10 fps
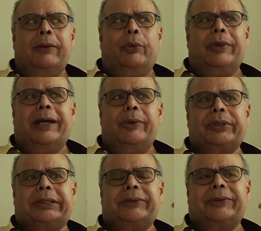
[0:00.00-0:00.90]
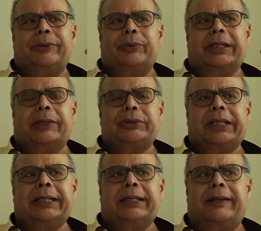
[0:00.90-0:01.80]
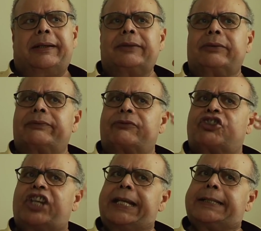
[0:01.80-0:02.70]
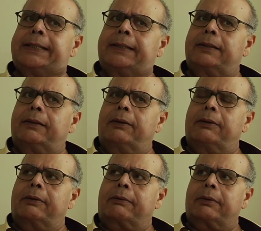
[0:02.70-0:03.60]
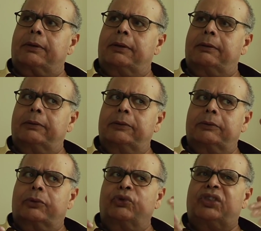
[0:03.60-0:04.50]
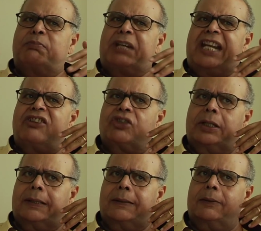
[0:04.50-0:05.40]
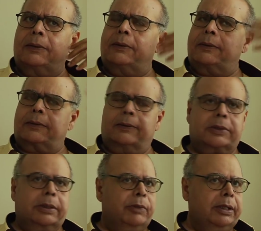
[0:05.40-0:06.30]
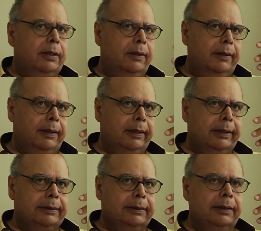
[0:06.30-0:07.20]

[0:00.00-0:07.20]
without, without any kind of chasing or condemnation or something like that.